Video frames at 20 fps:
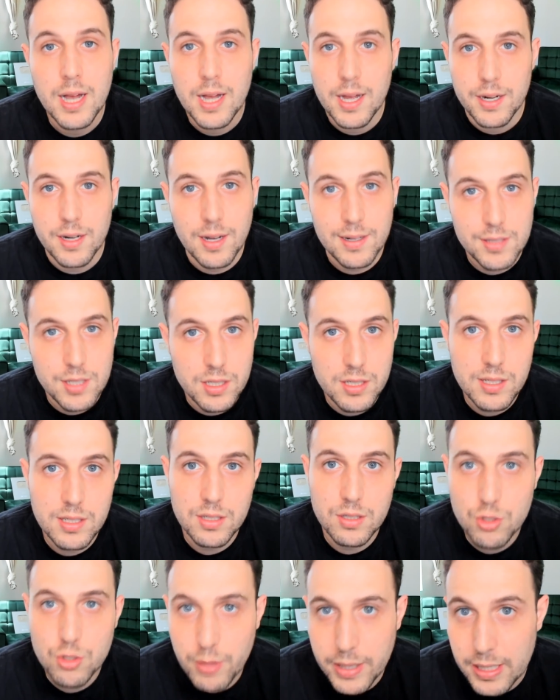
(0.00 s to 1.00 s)
Not
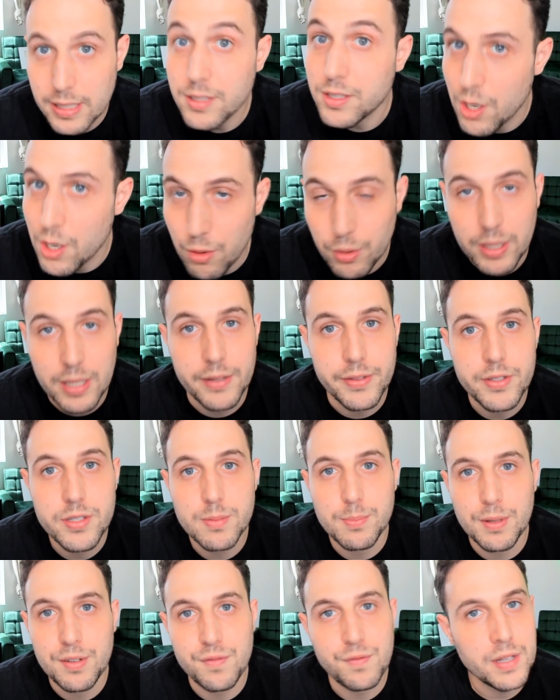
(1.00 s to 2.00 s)
just trading tokens,
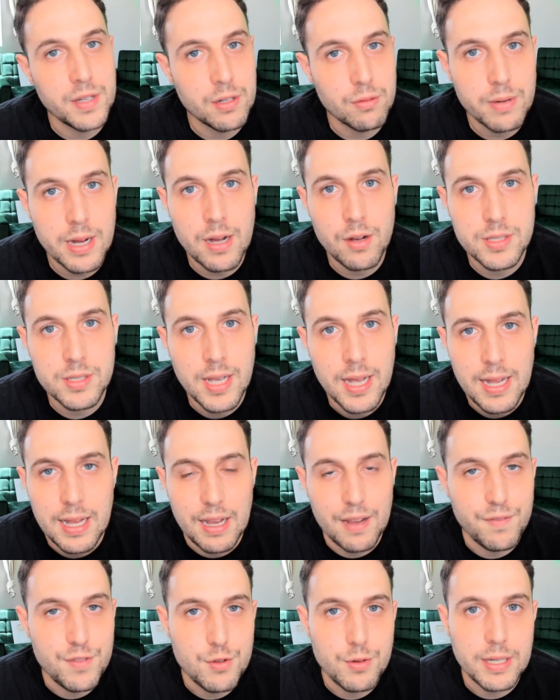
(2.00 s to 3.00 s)
but figure out
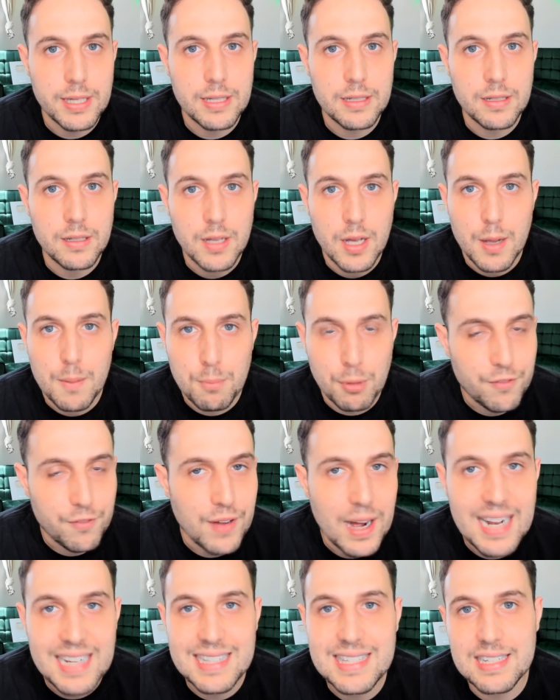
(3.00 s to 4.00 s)
if you can
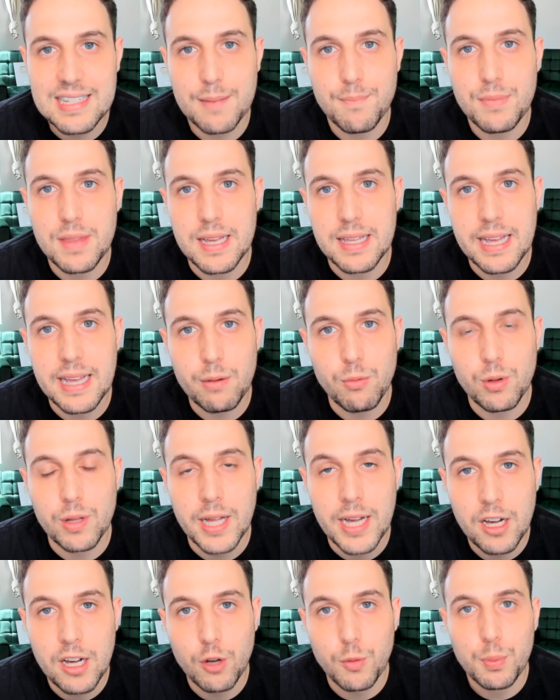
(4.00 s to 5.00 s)
provide something that will
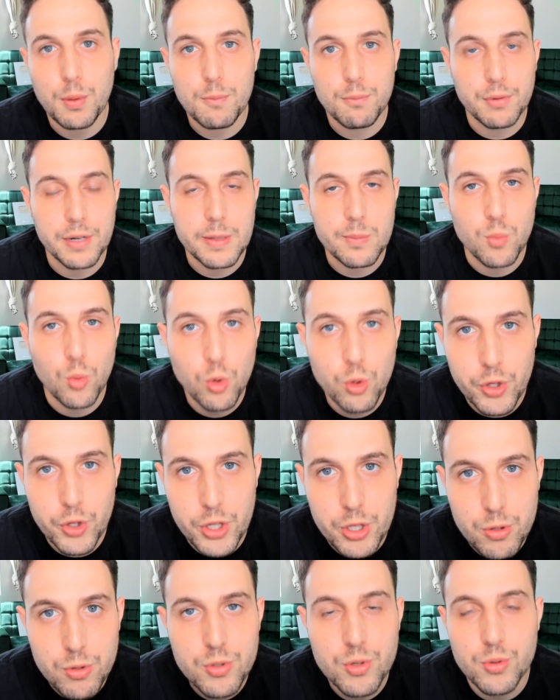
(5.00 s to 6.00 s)
help bring more
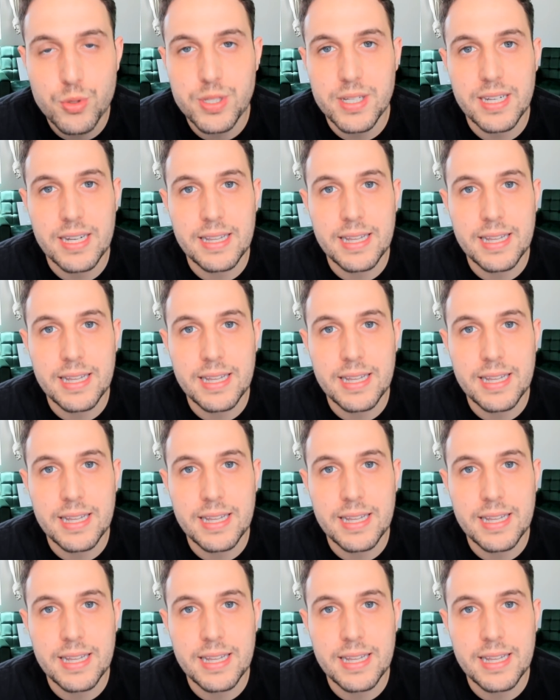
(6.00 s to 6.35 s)
users in,